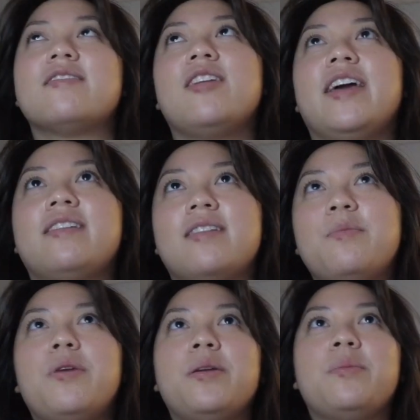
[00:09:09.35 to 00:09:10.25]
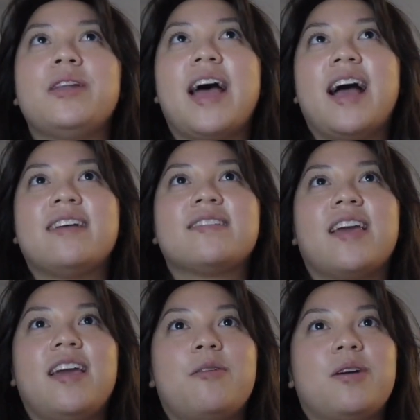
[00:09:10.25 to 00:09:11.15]
So like someone would ask
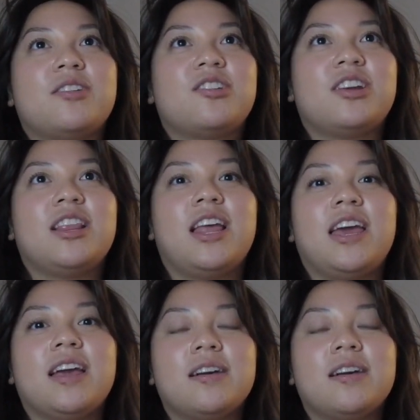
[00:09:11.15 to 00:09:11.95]
a question like,